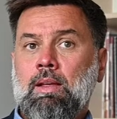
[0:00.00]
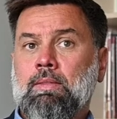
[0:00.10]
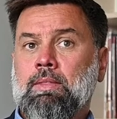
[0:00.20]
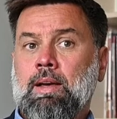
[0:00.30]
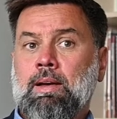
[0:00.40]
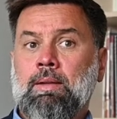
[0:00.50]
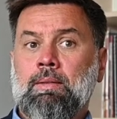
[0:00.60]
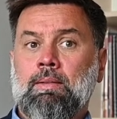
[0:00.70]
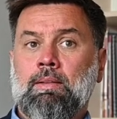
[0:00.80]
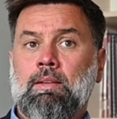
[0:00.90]
The
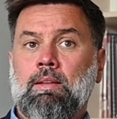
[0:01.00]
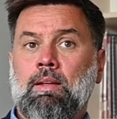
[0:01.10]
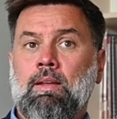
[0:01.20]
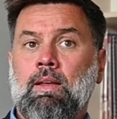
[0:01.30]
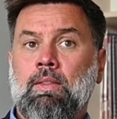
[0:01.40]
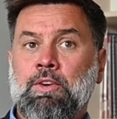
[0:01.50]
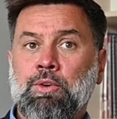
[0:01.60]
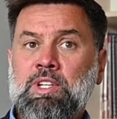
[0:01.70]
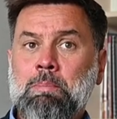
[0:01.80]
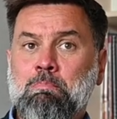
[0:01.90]

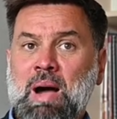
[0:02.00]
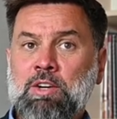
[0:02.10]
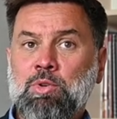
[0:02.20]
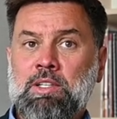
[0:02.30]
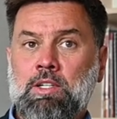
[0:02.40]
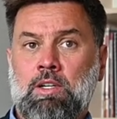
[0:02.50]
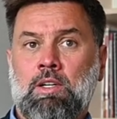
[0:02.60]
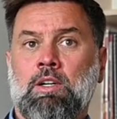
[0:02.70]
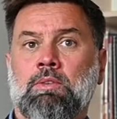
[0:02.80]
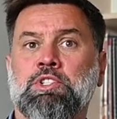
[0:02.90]
theoretical background
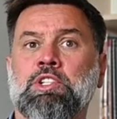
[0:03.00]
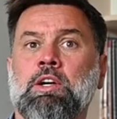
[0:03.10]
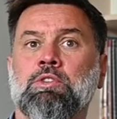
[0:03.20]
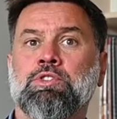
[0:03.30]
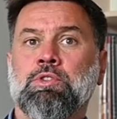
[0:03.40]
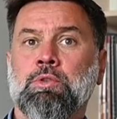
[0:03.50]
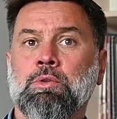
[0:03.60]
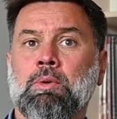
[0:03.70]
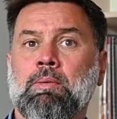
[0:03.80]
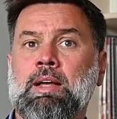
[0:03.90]
of Chicago
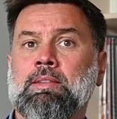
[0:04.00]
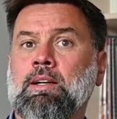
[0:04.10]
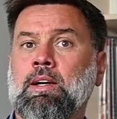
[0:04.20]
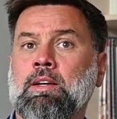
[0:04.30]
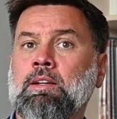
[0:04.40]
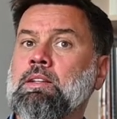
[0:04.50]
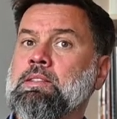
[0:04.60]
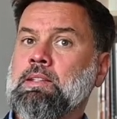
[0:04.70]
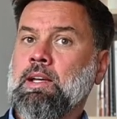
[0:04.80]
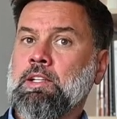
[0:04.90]
School at the early
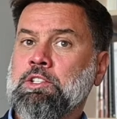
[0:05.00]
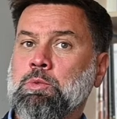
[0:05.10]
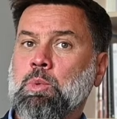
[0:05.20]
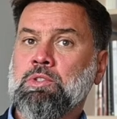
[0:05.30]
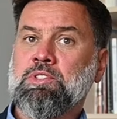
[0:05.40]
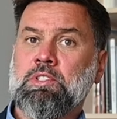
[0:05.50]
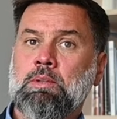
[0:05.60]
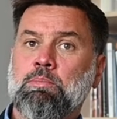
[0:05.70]
stage was